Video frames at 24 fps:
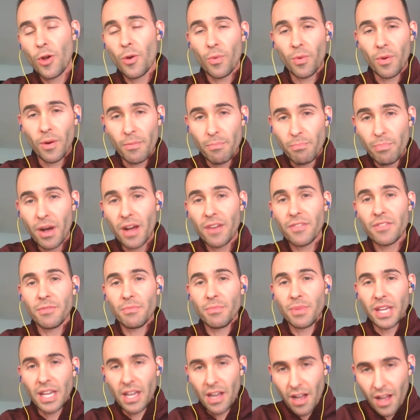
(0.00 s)
were above and
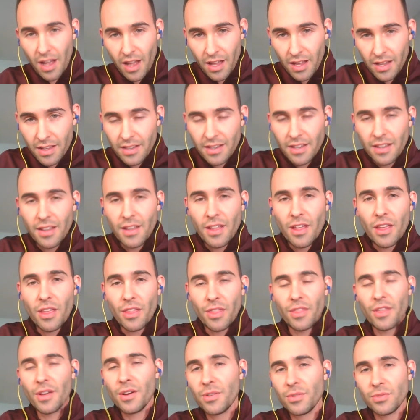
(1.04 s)
beyond
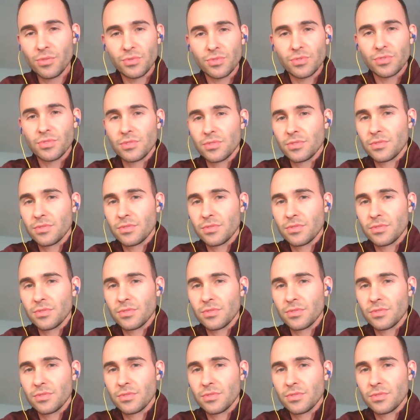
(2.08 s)
those,